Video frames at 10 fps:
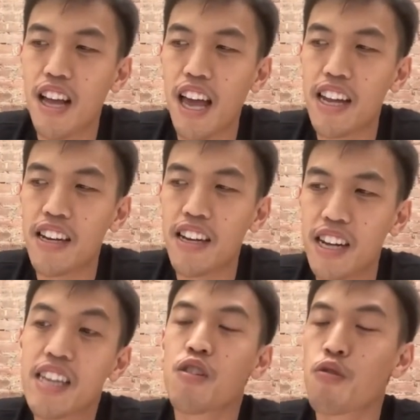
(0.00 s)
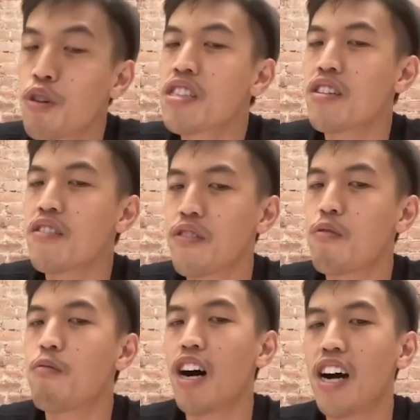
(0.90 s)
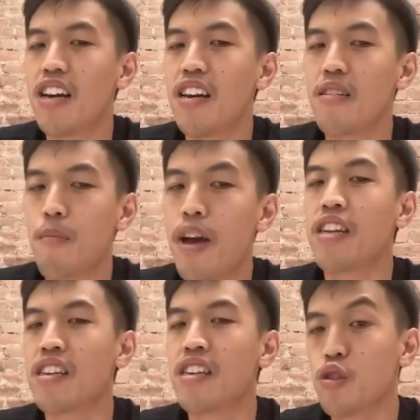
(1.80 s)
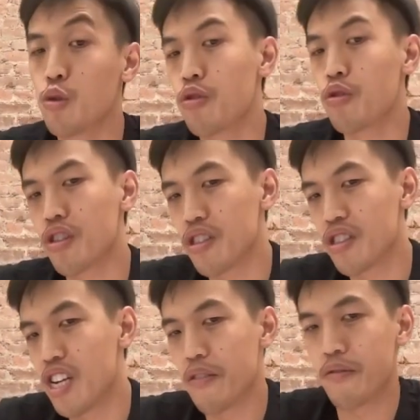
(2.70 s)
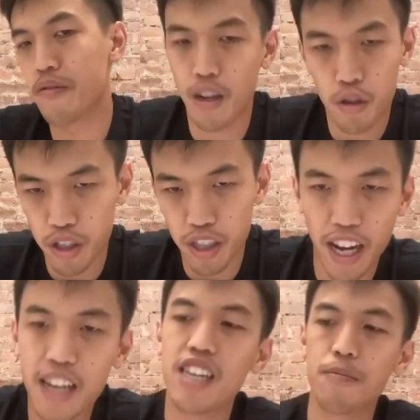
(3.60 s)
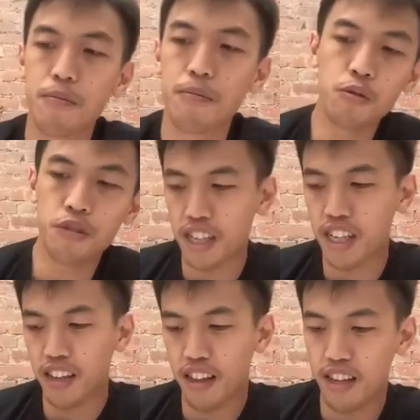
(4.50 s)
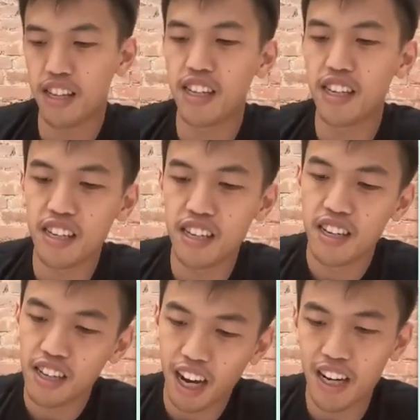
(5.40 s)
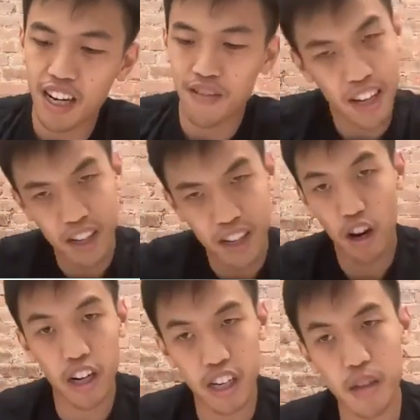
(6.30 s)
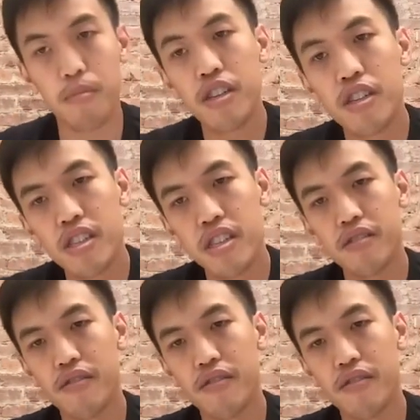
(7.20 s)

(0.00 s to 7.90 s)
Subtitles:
And I think the reason for why many users never actually end up using the kind of like canonical bridge,